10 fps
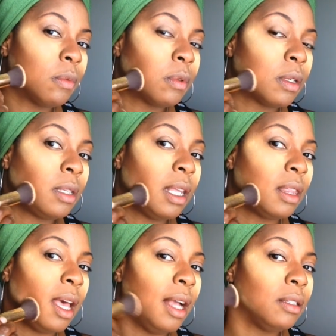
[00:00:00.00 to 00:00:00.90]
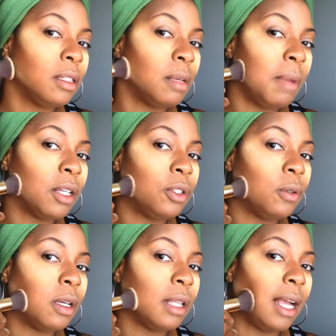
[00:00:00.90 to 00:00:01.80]
to set that, just to make
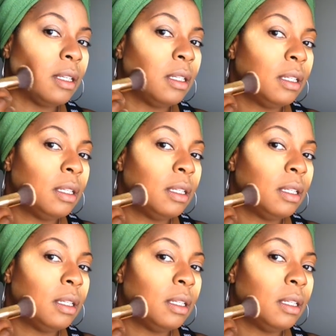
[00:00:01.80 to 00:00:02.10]
sure that